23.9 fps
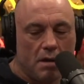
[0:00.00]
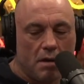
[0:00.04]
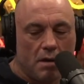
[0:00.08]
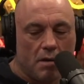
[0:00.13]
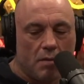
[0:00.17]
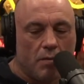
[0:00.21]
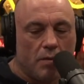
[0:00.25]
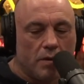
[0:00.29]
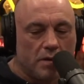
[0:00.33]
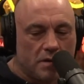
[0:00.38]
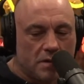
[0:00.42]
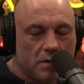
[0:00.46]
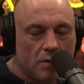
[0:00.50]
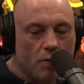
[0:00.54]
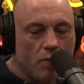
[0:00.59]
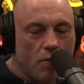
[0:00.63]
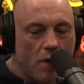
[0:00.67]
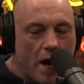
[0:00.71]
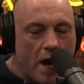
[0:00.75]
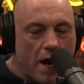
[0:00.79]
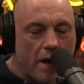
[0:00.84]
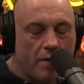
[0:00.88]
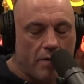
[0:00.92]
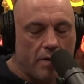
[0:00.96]
What's the
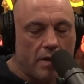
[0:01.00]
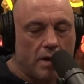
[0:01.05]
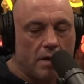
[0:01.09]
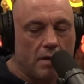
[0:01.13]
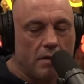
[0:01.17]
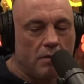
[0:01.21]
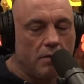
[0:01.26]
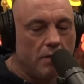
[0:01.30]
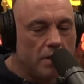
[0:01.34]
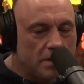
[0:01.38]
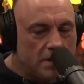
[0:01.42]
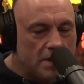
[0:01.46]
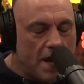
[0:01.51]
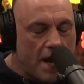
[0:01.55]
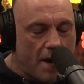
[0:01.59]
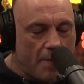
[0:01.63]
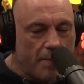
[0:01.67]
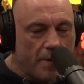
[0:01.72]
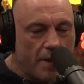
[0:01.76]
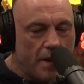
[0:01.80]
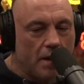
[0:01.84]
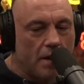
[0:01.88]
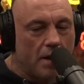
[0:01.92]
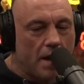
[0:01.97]
wiring? What's
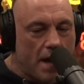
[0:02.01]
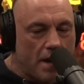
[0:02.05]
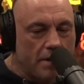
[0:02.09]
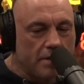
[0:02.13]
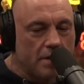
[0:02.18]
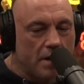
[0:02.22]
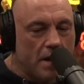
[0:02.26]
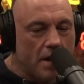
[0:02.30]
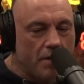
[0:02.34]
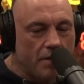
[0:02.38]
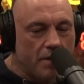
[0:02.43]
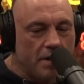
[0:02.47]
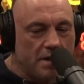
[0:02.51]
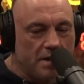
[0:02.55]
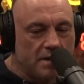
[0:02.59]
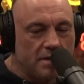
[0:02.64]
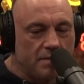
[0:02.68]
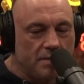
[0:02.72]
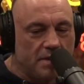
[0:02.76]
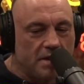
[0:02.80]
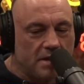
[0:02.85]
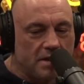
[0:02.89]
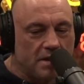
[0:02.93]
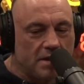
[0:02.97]
happening? How are these
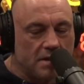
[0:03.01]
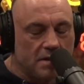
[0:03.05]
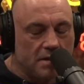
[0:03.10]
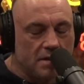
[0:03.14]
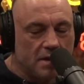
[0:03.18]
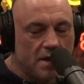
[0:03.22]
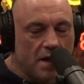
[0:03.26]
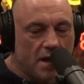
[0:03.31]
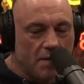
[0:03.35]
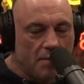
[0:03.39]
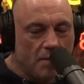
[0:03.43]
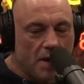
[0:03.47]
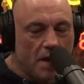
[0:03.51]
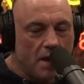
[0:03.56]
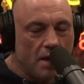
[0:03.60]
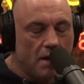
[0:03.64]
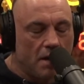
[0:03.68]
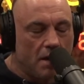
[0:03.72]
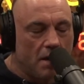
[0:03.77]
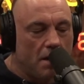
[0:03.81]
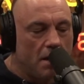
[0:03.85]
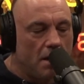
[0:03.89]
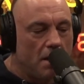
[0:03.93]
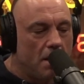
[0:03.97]
decisions getting made?
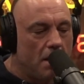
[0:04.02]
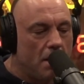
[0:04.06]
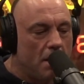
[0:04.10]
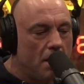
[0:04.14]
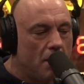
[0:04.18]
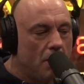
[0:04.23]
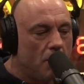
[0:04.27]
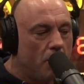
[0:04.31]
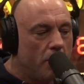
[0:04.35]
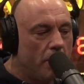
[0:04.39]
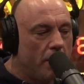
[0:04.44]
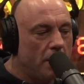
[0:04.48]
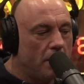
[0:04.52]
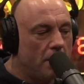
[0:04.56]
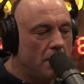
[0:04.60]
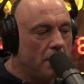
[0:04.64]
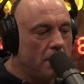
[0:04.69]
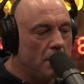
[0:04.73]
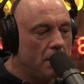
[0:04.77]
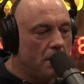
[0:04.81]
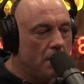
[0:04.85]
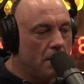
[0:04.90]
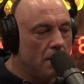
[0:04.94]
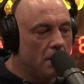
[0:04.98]
When
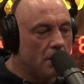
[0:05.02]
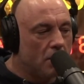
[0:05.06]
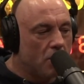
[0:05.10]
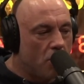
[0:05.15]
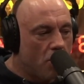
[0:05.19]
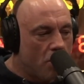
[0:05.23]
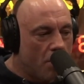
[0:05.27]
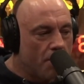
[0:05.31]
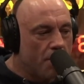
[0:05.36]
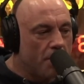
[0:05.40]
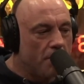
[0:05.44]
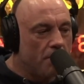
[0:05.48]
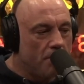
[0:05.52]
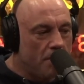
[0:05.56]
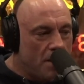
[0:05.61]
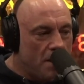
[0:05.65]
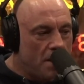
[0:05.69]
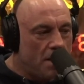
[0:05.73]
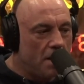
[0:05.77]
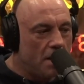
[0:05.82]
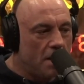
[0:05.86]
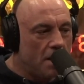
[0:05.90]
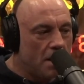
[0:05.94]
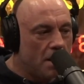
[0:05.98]
the corporate
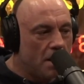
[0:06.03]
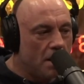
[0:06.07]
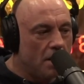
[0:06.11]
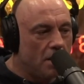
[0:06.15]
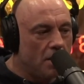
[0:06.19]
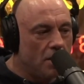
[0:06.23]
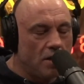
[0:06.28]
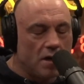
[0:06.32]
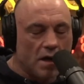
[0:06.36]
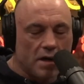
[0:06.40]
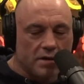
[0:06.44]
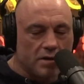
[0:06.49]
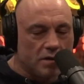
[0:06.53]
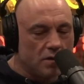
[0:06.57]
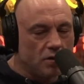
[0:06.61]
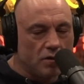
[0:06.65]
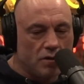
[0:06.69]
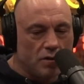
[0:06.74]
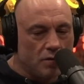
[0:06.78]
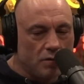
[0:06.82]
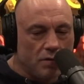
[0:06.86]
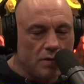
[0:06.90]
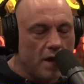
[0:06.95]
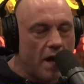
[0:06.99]
media doesn't
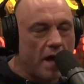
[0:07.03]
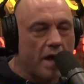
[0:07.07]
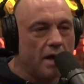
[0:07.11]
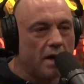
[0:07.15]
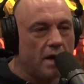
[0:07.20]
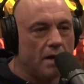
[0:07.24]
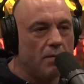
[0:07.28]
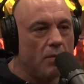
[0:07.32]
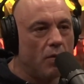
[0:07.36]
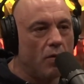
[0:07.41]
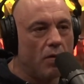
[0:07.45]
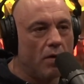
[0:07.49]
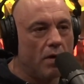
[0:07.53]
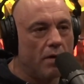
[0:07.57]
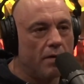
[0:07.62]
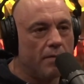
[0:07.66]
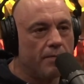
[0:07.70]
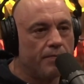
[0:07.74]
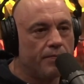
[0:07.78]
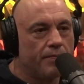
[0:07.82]
do that anymore,